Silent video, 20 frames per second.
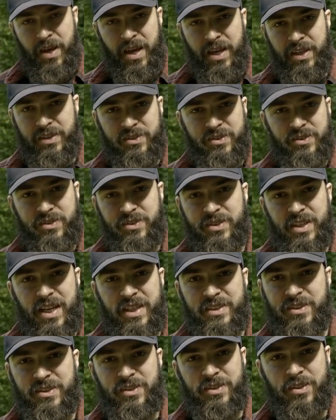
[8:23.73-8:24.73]

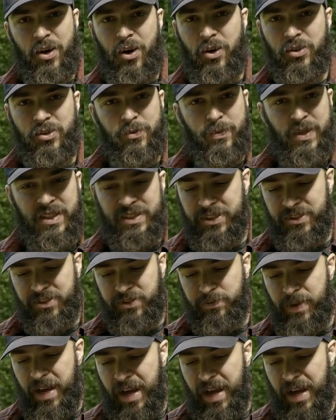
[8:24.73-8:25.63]
It's an automatism.